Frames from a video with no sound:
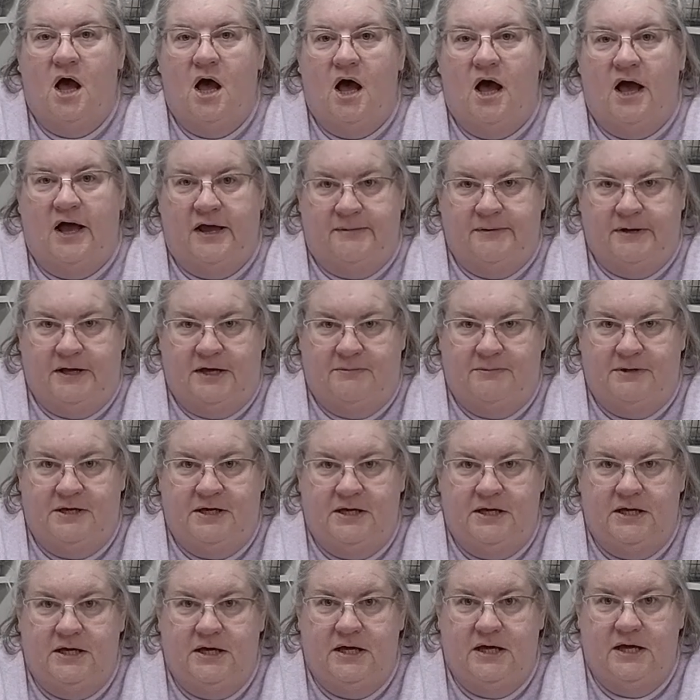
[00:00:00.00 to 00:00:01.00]
I'm
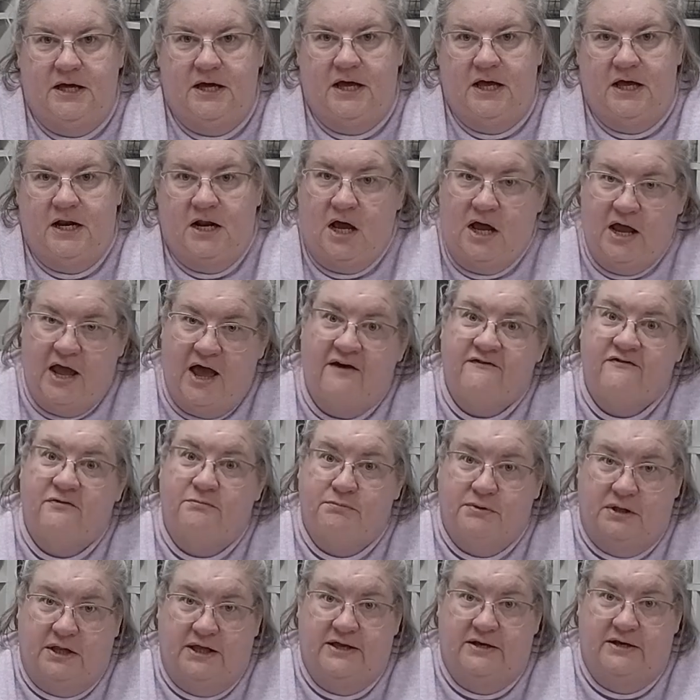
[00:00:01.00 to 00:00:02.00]
Amy, and I have a
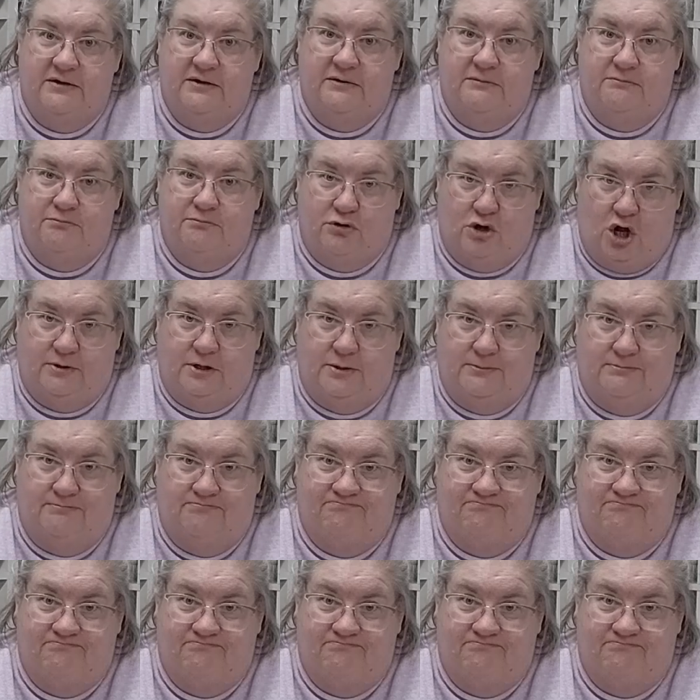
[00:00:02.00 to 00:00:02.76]
plate problem.